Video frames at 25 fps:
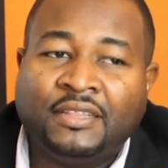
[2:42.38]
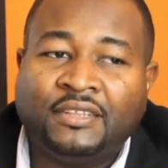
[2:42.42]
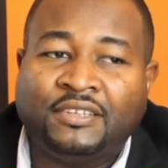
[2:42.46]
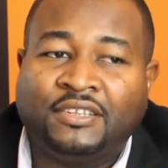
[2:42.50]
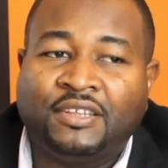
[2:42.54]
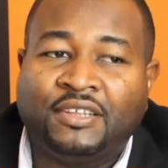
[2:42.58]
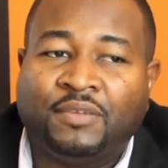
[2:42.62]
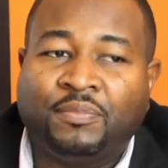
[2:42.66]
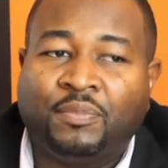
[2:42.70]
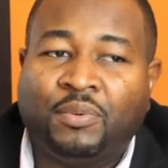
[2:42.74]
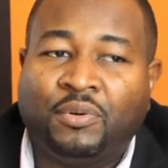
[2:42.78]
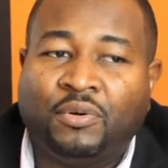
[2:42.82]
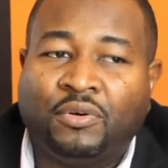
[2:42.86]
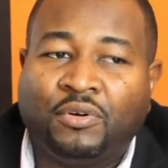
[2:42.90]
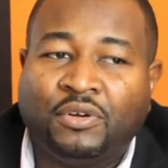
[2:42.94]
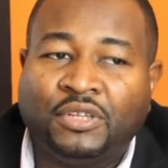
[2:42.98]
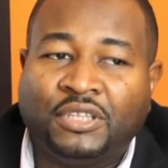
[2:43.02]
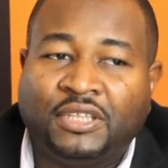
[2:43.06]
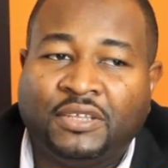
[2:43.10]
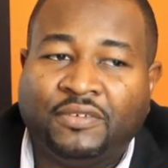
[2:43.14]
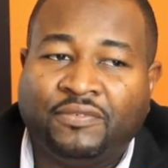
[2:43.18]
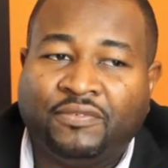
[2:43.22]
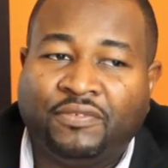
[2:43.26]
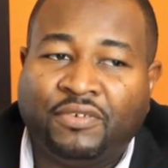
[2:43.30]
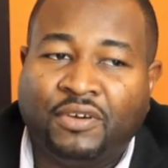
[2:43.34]

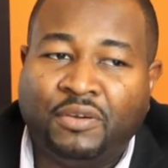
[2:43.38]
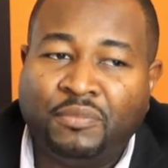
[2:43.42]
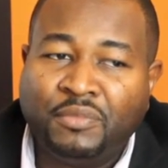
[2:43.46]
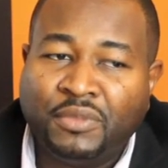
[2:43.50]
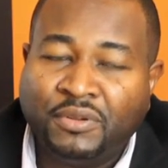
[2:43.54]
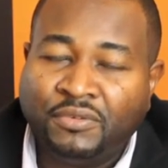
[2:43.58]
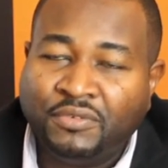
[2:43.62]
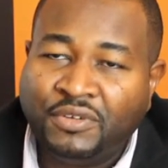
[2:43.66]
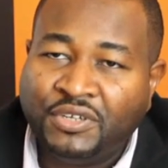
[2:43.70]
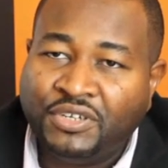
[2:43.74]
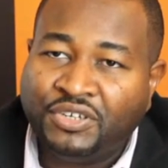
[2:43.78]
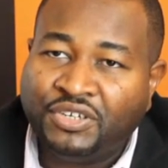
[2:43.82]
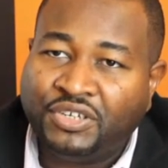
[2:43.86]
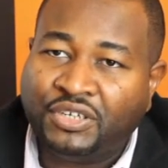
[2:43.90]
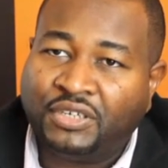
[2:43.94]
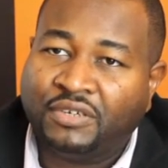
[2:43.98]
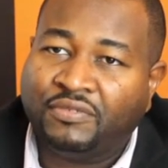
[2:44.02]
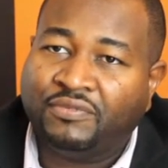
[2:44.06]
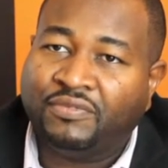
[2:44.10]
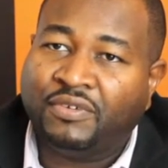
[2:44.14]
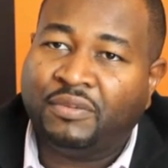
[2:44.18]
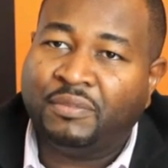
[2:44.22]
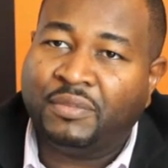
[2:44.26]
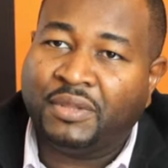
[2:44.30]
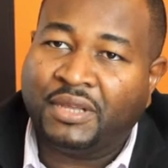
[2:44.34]
support from the
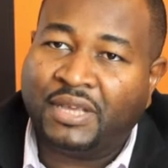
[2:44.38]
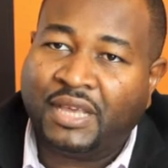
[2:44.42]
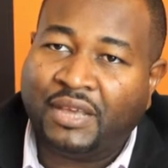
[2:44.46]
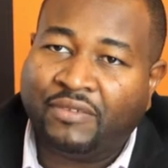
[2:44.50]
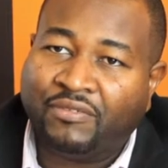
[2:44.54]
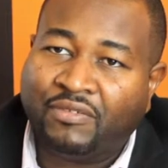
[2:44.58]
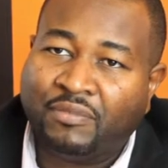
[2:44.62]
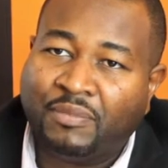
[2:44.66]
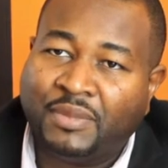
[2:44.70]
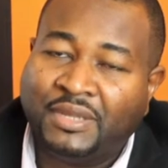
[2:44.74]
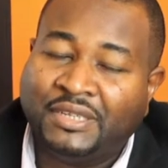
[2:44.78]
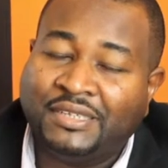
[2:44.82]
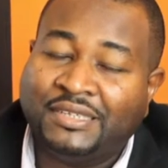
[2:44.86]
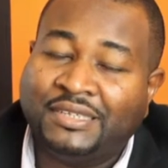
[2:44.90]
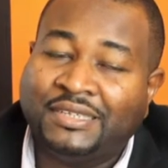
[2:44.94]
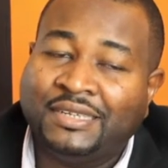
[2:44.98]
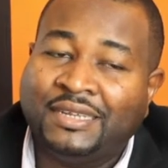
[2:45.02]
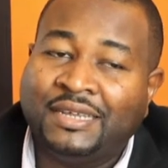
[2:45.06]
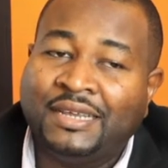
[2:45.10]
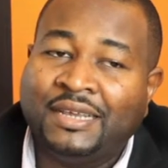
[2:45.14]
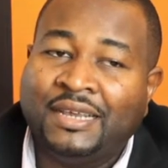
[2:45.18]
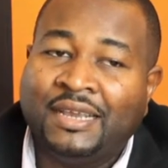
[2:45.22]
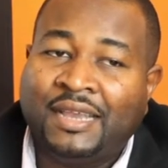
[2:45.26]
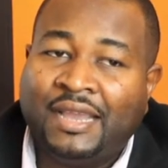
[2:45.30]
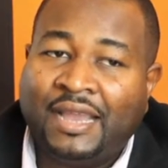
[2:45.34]
region, from the governments,
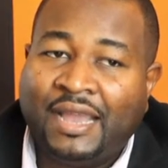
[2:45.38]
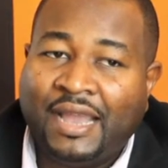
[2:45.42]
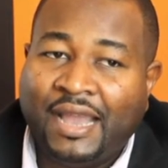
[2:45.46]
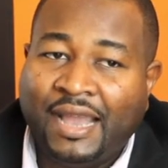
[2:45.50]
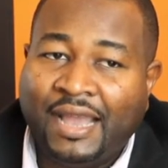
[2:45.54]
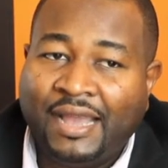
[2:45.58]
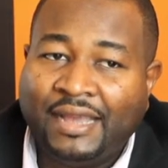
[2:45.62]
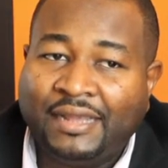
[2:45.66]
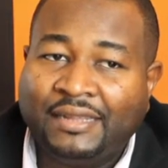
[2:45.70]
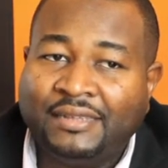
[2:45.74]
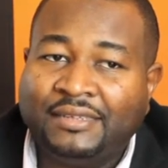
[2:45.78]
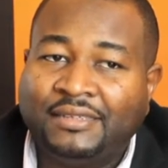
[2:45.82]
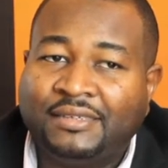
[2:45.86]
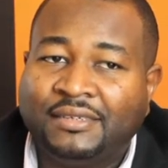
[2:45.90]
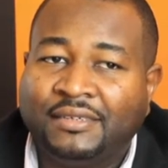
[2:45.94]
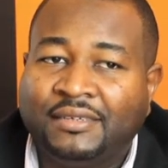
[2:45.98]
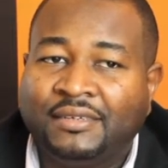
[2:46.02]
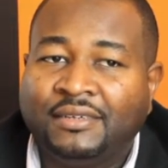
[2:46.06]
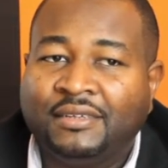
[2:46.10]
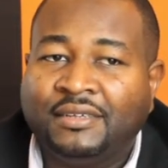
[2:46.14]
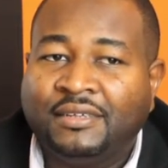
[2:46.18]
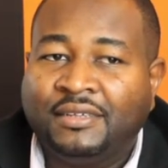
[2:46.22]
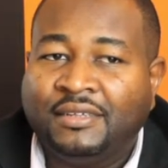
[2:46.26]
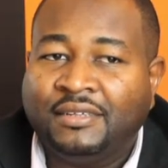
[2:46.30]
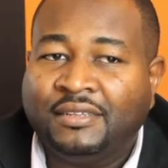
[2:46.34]
and
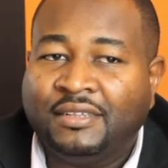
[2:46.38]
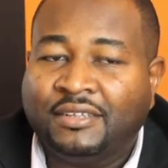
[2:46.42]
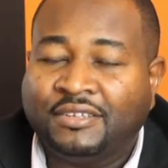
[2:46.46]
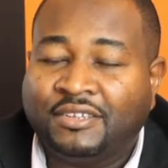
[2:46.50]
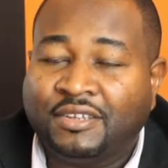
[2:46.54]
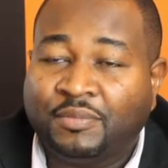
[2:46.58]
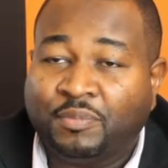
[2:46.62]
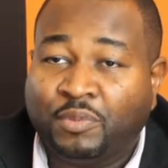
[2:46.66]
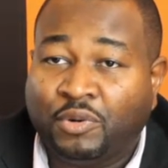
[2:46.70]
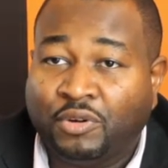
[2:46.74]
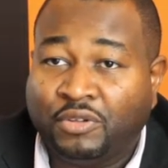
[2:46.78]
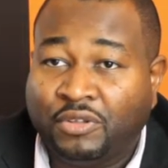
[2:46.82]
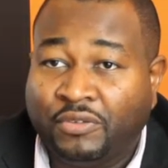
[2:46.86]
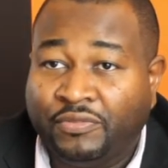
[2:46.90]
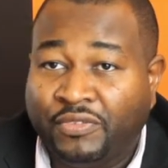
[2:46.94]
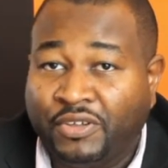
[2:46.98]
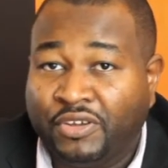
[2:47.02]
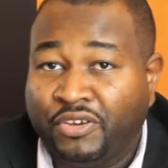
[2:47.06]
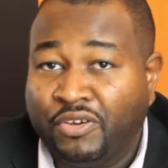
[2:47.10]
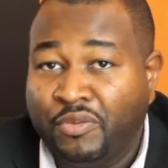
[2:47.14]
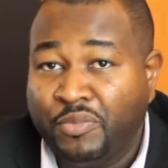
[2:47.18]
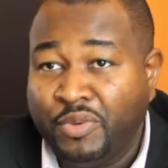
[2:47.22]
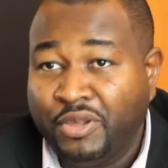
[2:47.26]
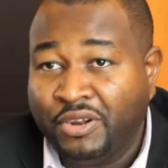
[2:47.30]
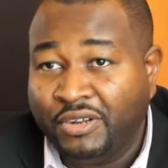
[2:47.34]
the support of the
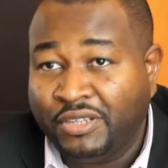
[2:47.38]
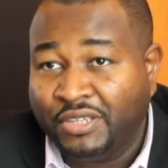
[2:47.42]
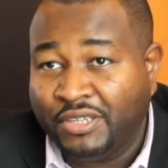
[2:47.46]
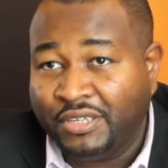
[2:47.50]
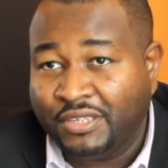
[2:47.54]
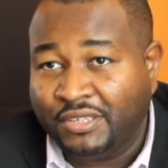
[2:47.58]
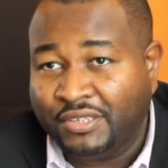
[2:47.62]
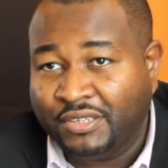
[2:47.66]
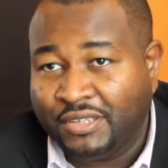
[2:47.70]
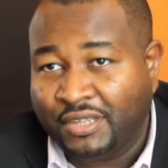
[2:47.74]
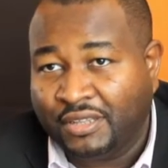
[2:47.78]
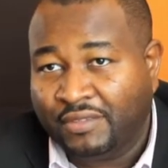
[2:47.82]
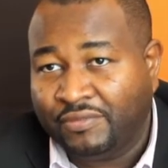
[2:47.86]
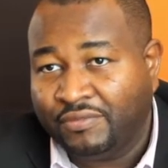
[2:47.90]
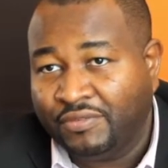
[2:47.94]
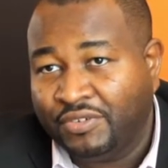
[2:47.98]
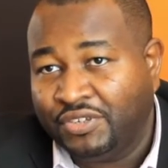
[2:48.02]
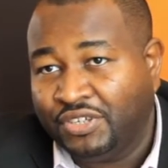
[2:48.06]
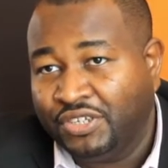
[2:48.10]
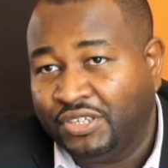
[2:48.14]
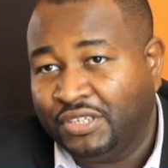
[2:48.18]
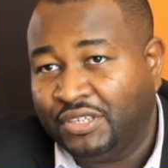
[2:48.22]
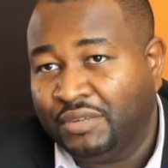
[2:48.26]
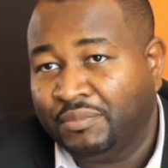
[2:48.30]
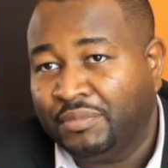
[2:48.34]
community itself,
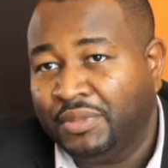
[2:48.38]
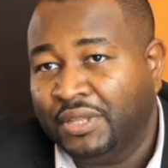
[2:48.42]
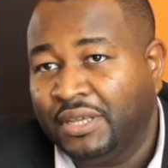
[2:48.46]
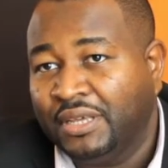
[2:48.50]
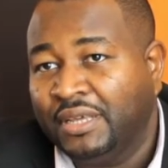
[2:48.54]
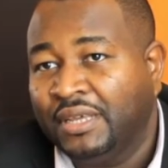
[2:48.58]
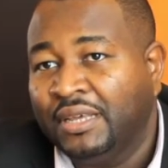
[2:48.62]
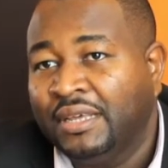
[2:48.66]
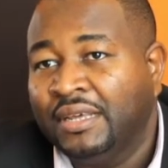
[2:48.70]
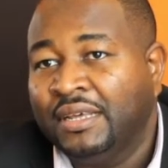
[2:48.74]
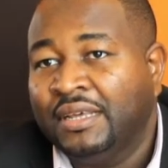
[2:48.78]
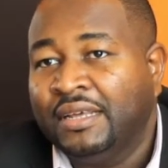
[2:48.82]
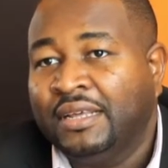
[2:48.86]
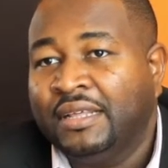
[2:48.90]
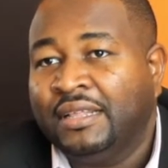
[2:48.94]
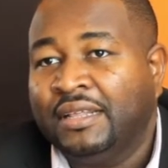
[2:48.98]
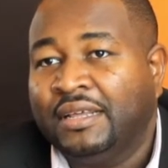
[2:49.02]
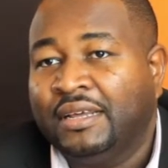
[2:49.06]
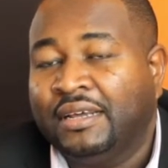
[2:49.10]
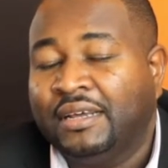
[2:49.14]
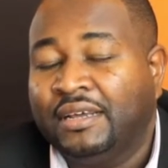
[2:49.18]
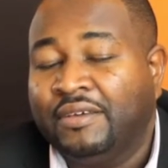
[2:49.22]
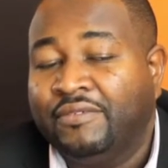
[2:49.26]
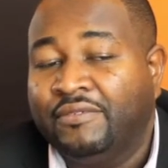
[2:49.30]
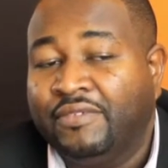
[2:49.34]
which is something
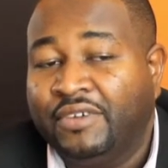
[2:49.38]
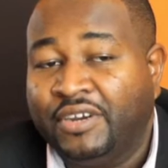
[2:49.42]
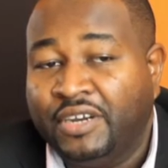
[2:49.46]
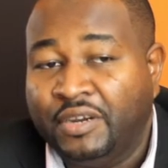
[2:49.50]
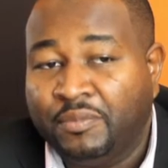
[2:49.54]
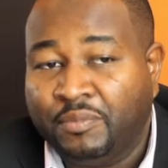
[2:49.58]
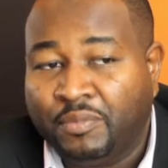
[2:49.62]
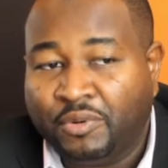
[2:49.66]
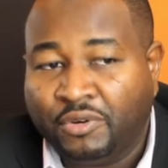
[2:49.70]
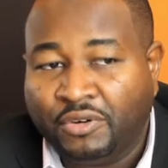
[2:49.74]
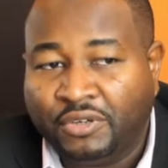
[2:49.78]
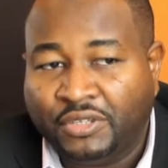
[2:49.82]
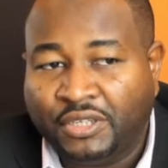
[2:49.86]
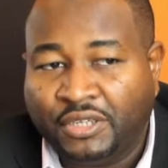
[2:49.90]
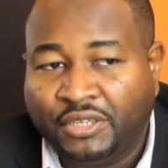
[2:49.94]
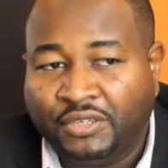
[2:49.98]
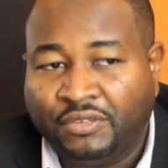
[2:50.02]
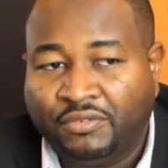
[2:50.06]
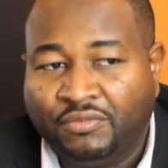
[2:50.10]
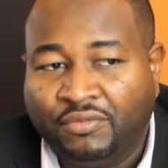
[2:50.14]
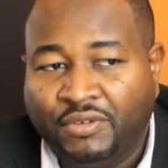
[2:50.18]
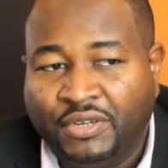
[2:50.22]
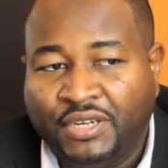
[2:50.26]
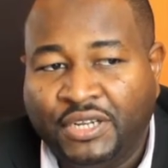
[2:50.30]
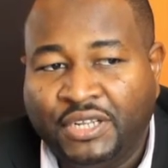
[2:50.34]
very
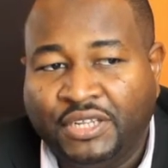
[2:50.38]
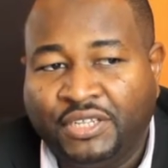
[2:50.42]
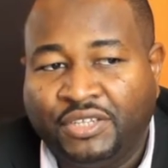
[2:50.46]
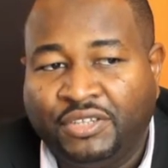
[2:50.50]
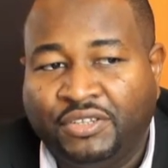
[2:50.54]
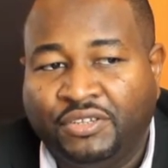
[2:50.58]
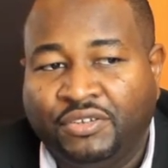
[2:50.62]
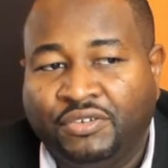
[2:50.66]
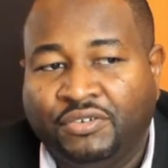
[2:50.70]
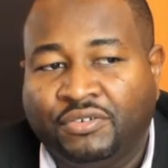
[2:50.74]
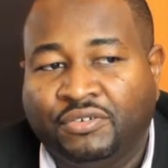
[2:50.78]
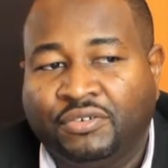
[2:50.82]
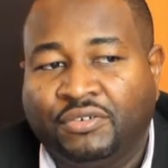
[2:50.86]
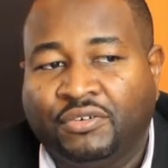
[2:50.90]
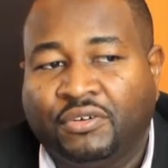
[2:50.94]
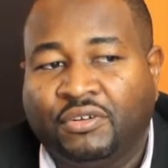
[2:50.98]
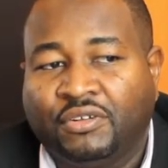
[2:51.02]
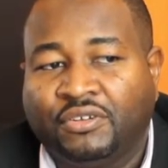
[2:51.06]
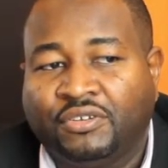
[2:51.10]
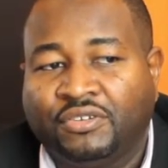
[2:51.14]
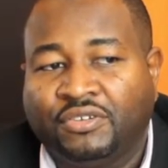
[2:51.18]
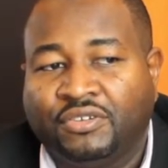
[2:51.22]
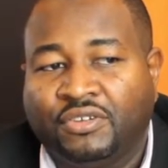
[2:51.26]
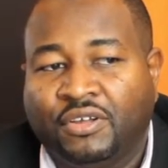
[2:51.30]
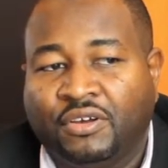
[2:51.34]
important we need to
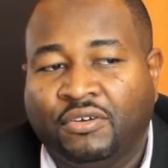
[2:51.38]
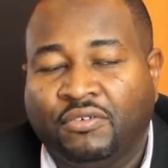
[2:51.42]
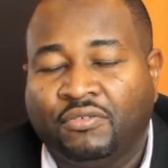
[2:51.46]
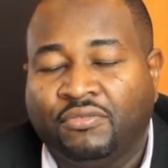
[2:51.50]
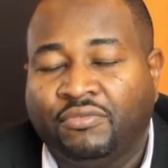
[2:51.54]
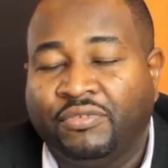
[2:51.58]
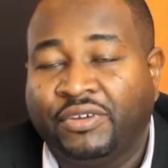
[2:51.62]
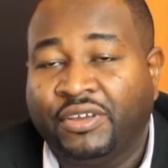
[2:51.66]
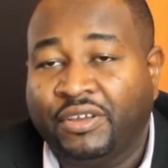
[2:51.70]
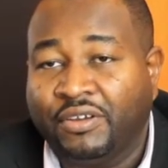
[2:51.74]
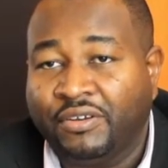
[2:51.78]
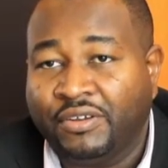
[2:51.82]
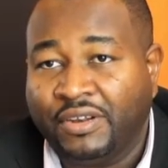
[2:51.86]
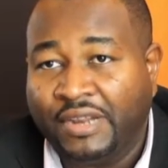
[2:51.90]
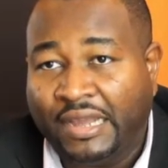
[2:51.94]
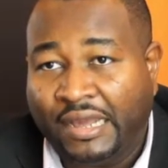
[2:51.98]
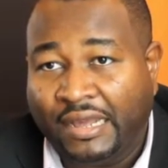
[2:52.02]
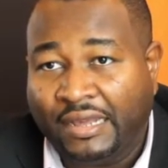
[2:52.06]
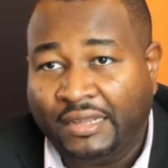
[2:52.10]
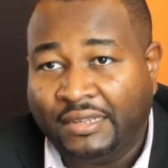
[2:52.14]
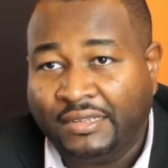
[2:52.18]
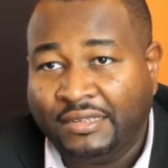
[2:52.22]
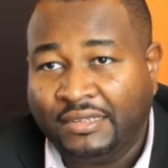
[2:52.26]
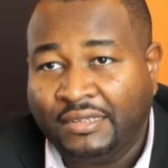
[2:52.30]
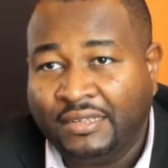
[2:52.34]
also
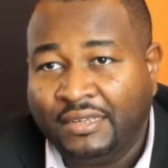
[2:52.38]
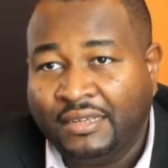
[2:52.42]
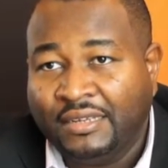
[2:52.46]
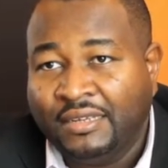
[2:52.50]
recognize.